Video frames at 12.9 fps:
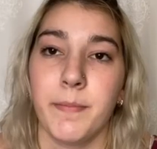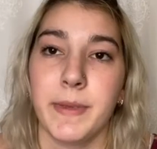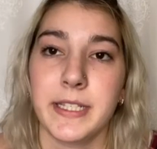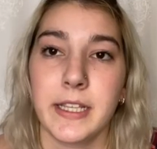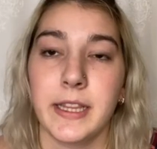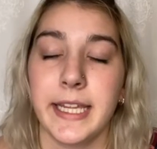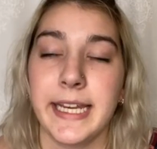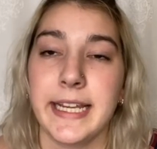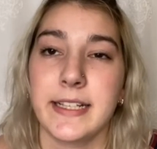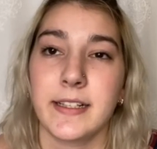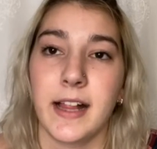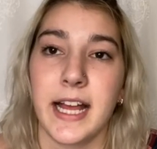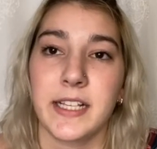the
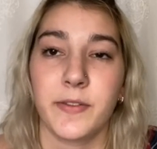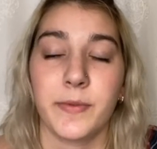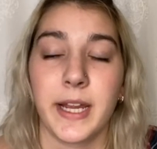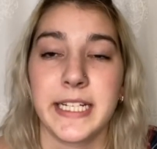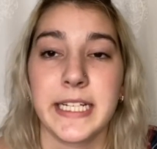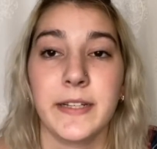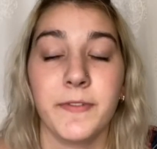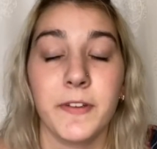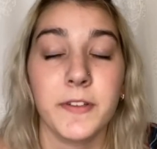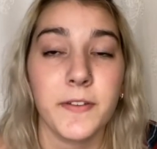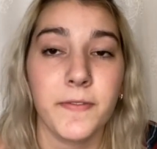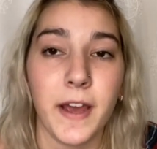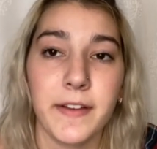miscellaneous class from
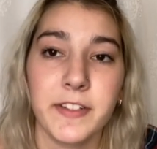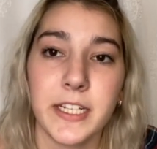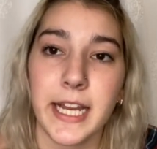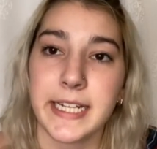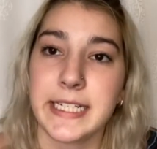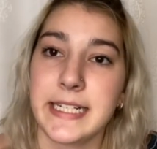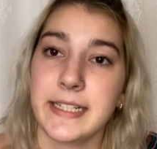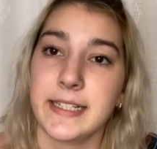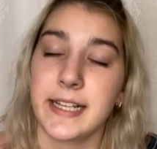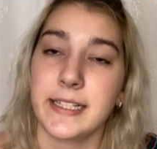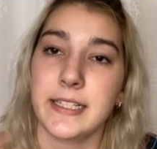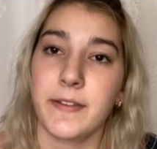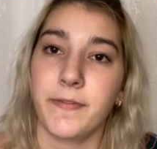1955 to
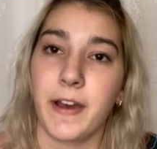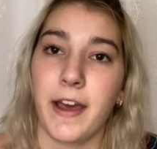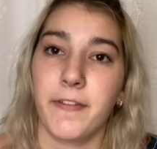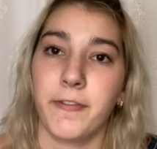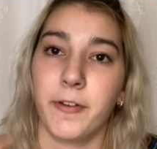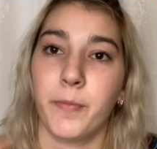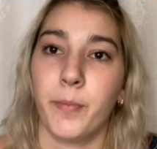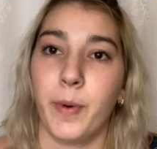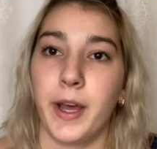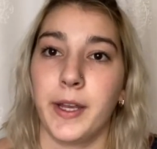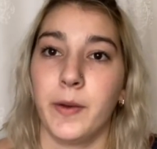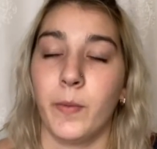1965, but